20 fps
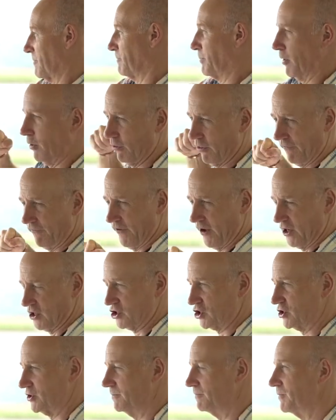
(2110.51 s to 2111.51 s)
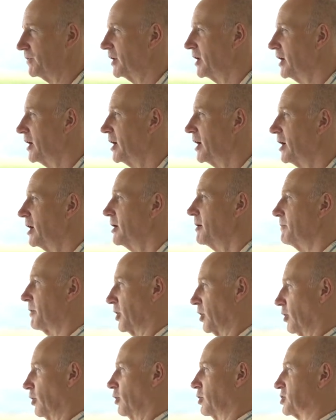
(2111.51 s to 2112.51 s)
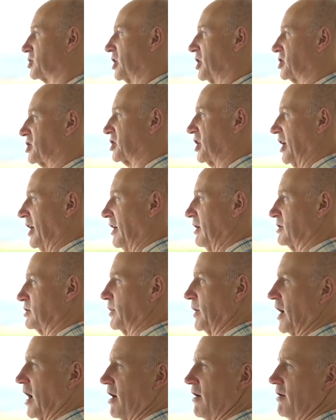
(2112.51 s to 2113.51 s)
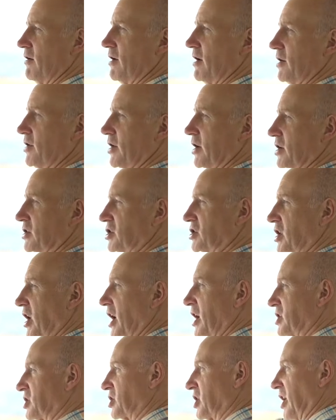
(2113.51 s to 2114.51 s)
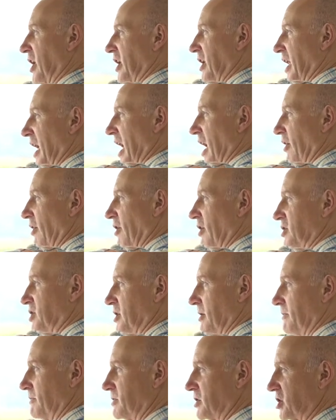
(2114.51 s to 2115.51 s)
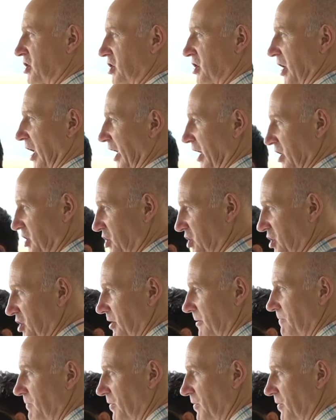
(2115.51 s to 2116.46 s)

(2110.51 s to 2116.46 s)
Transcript: and pull the fish. But you'll also see as we go, and you can start seeing now, there are some sticks